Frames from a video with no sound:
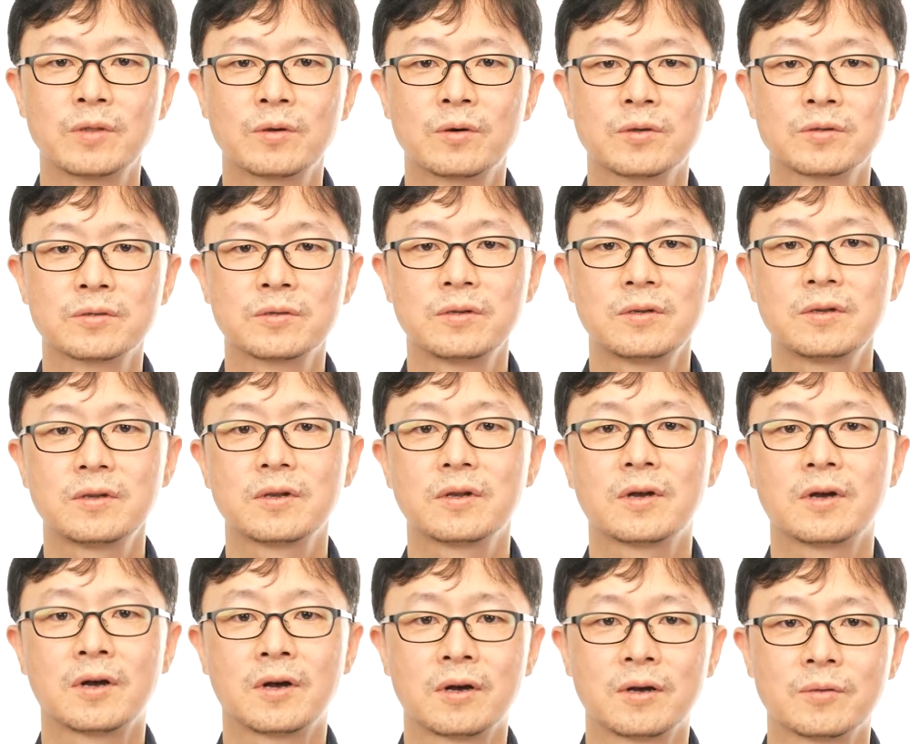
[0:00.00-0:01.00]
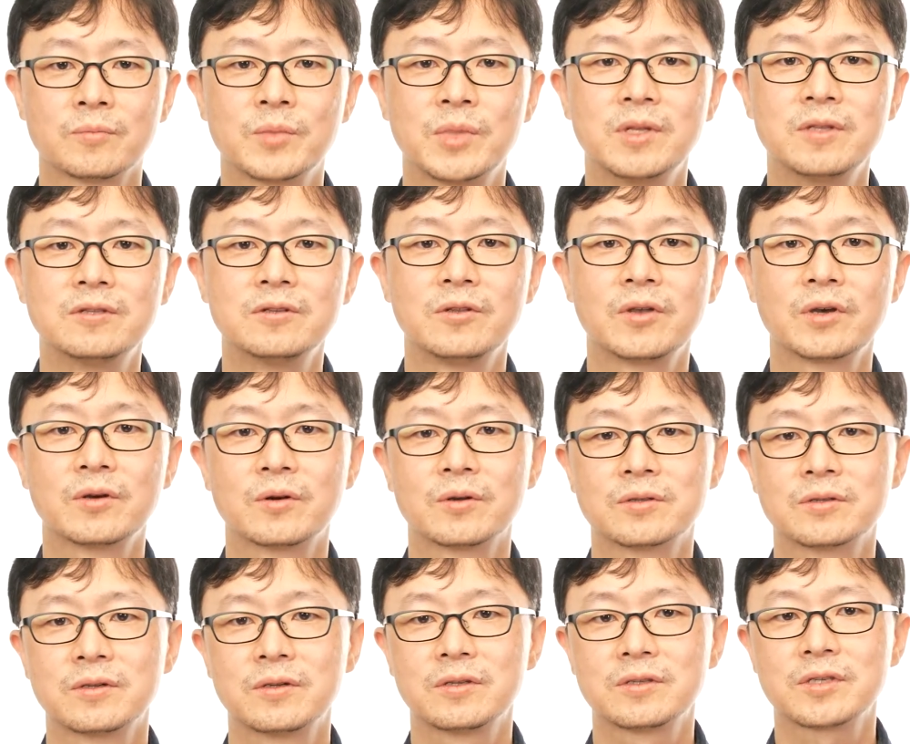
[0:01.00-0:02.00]
deploy programs
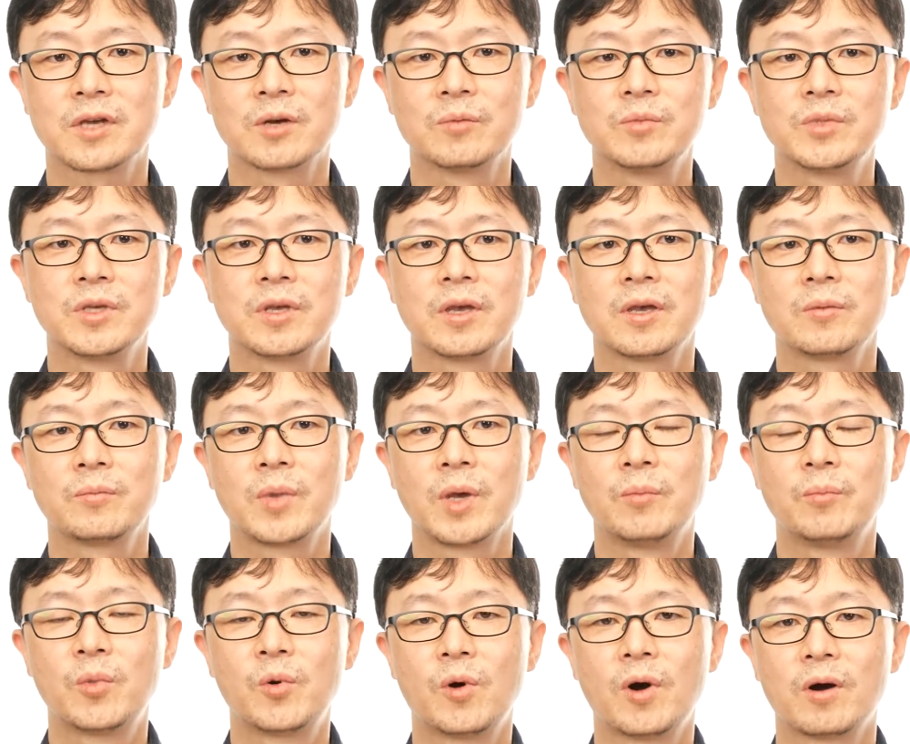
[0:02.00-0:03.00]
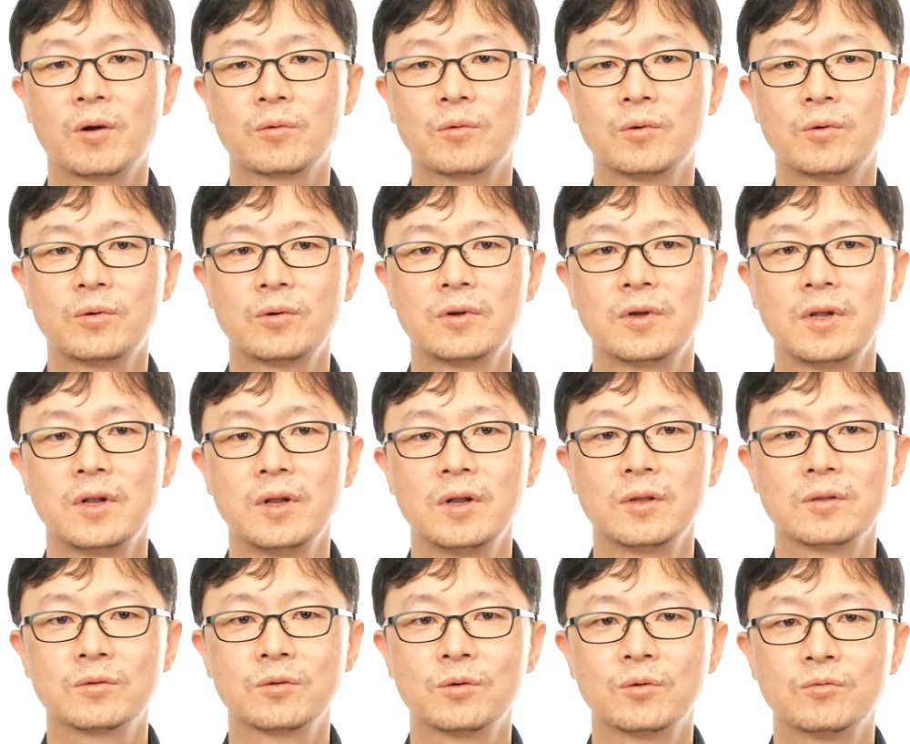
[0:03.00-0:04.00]
that you build, and you also
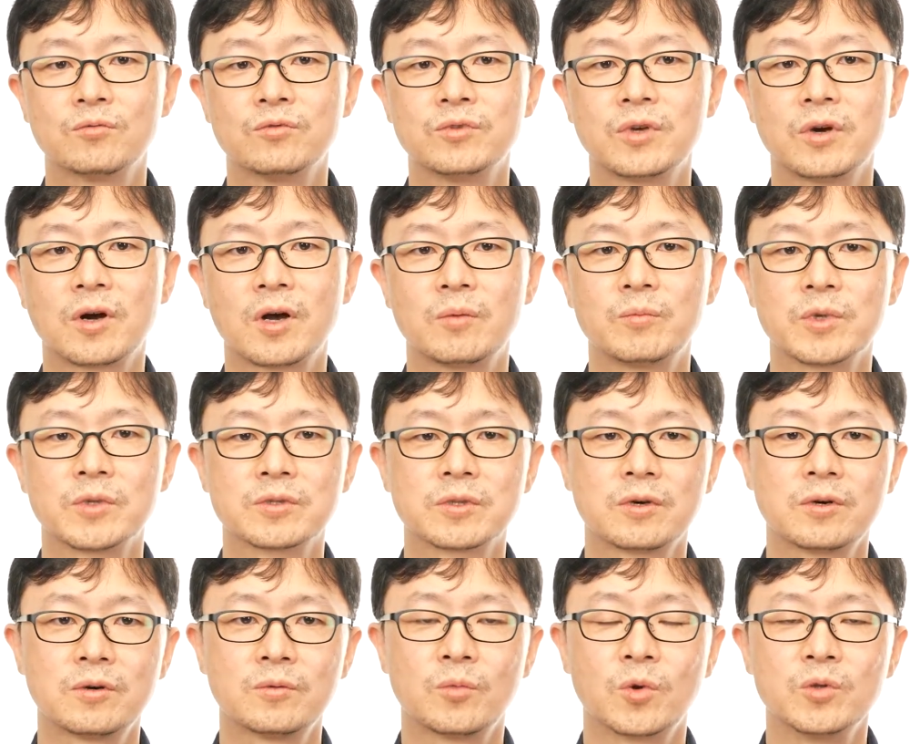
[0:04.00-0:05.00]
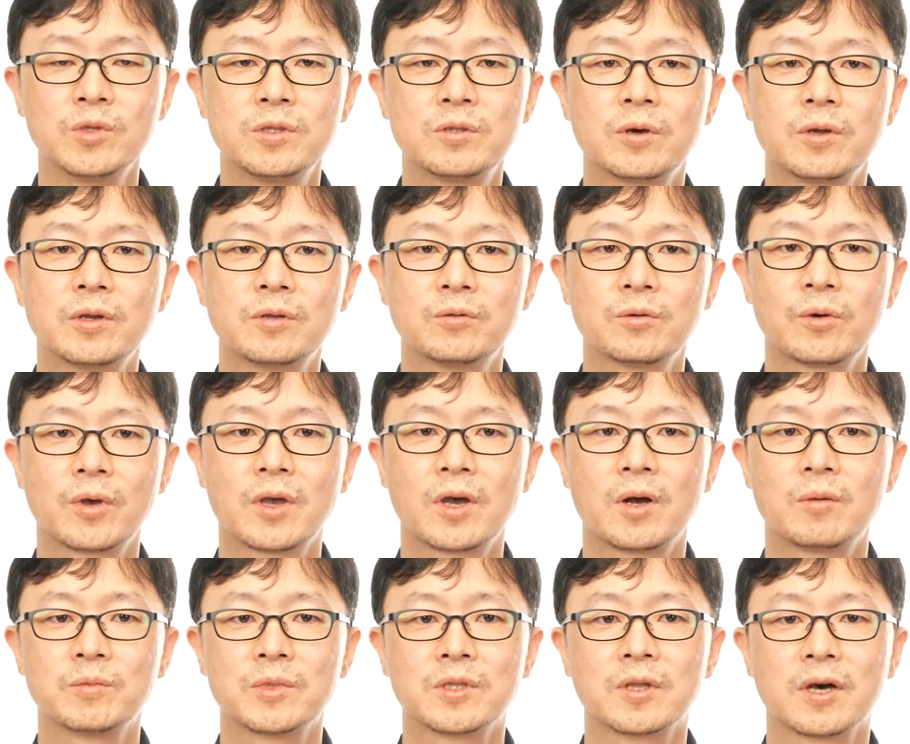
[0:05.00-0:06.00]
need to monitor the programs.
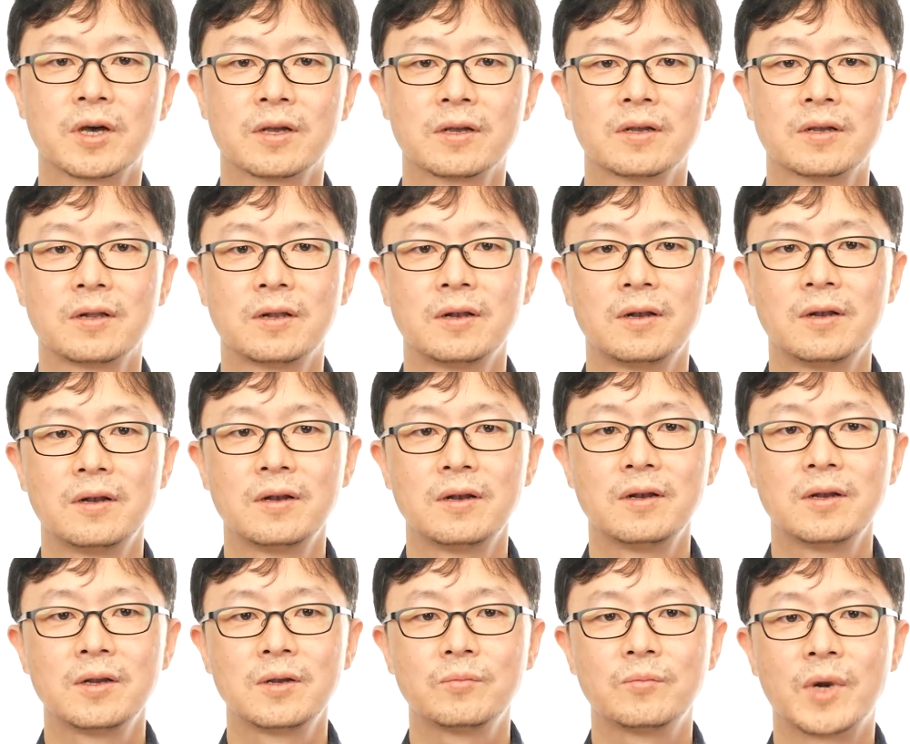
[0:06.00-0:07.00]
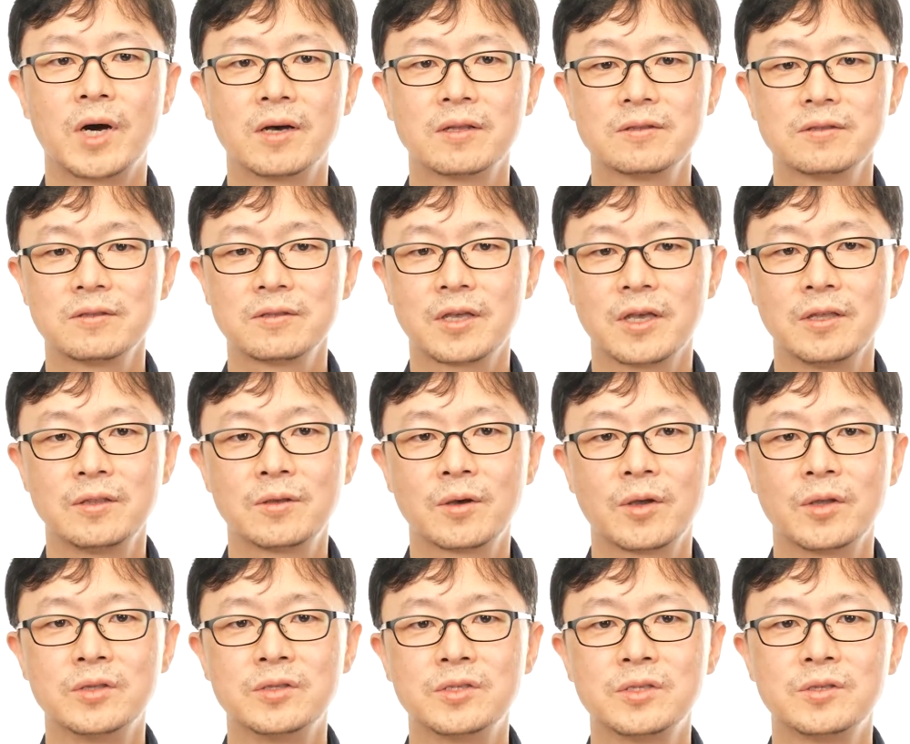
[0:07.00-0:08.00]
So many data
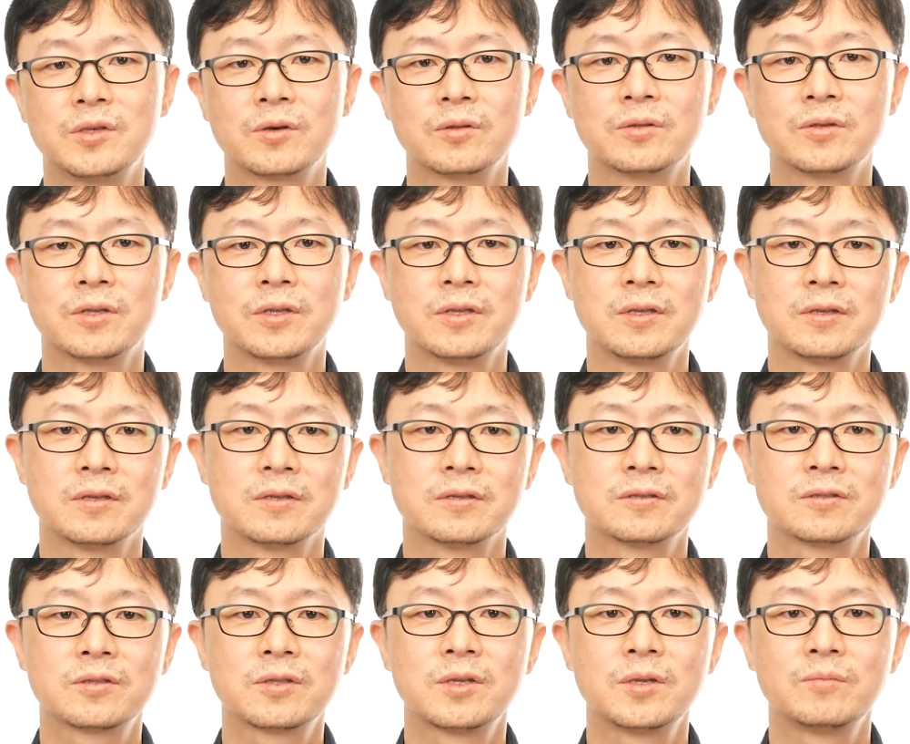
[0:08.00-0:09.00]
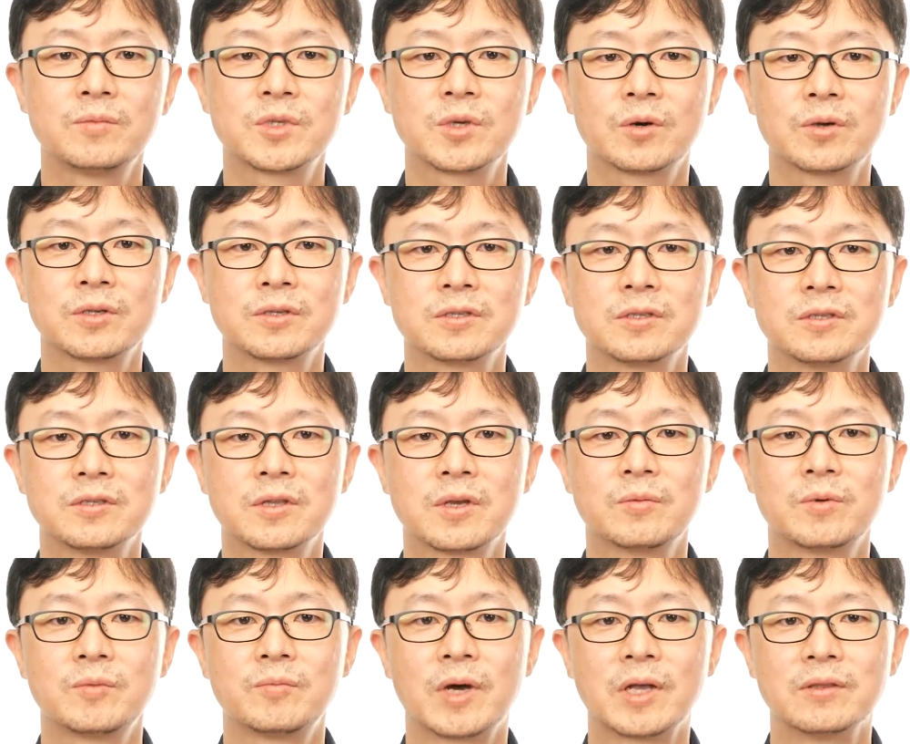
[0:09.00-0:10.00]
engineers do
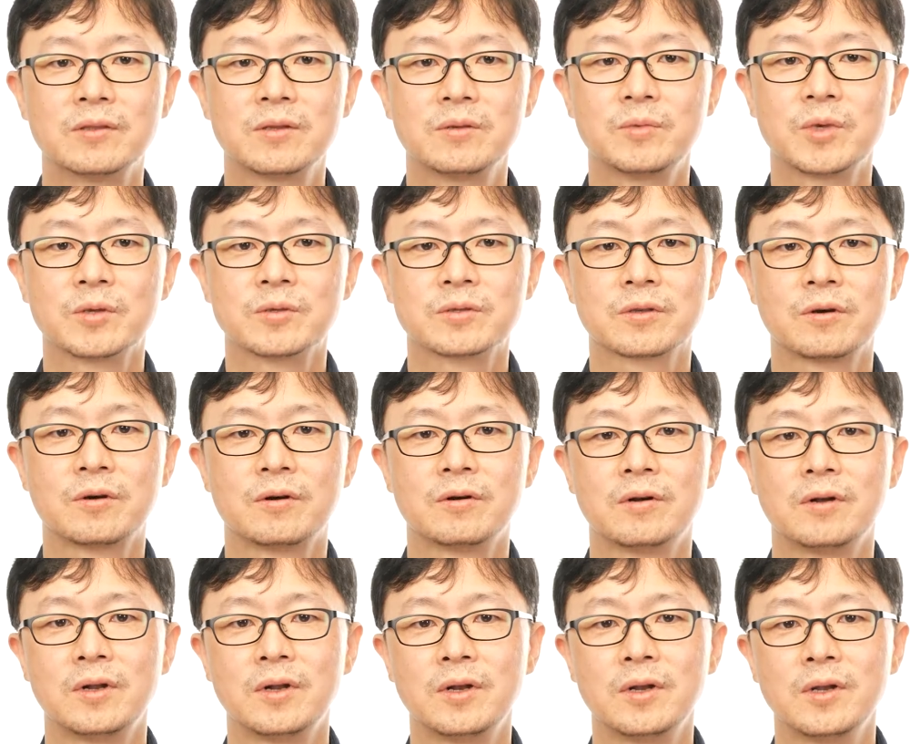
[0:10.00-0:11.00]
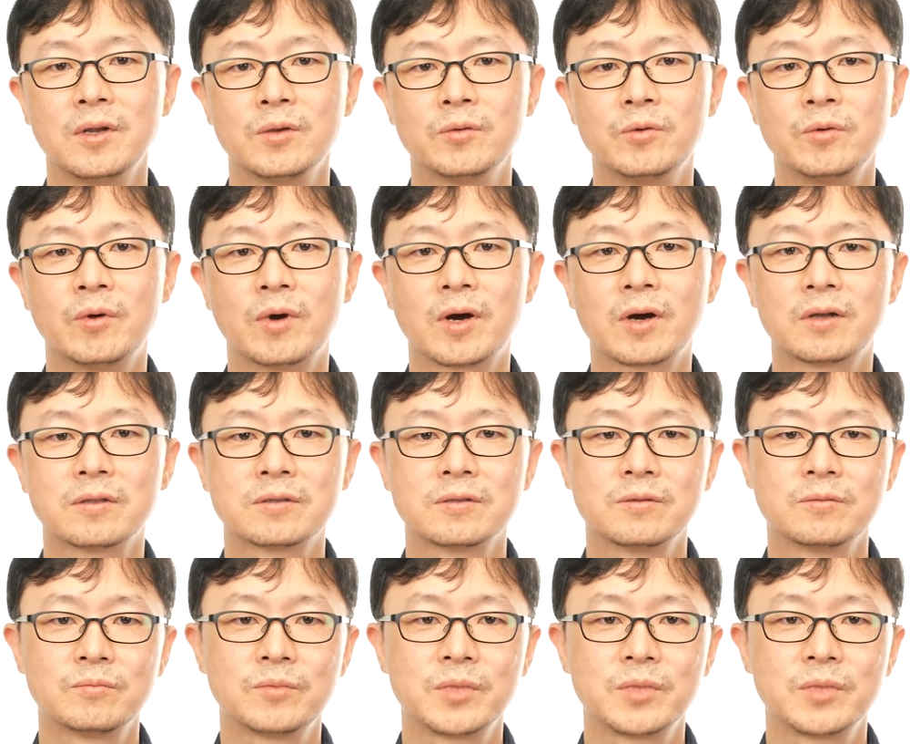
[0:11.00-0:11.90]
the similar works.